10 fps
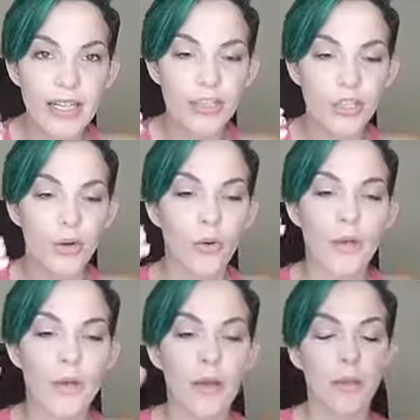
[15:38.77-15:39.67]
into
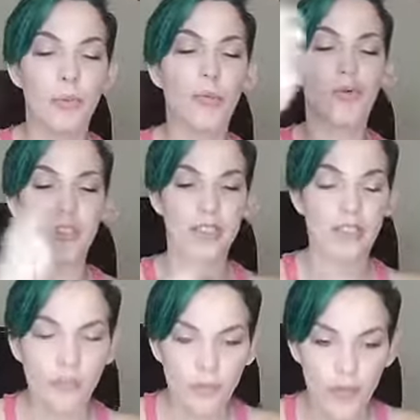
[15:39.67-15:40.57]
it. Pull
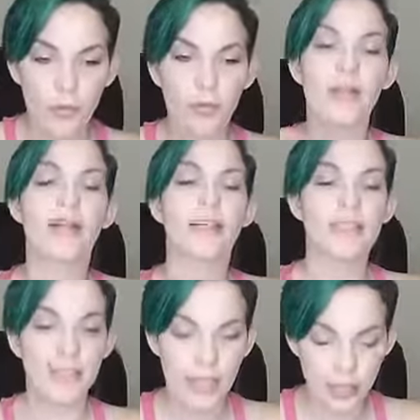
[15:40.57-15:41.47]
yourself inward.
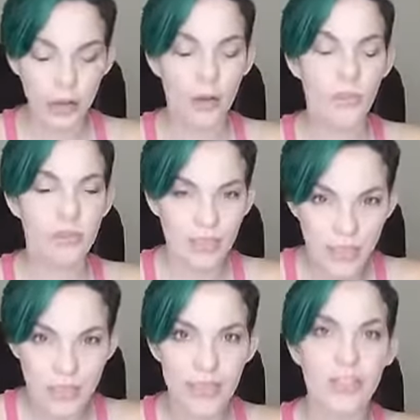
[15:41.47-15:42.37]
Stay calm.
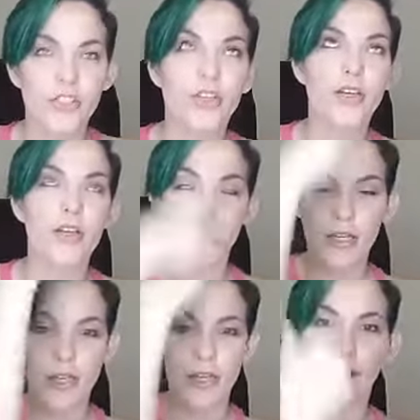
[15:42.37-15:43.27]
Stay centered.
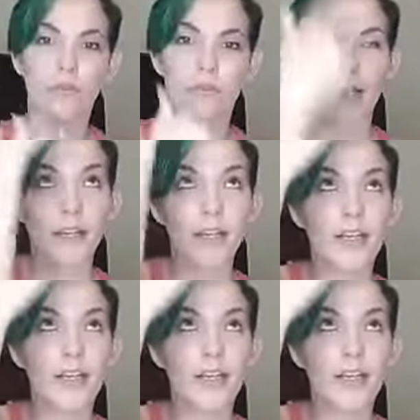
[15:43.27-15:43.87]
Make your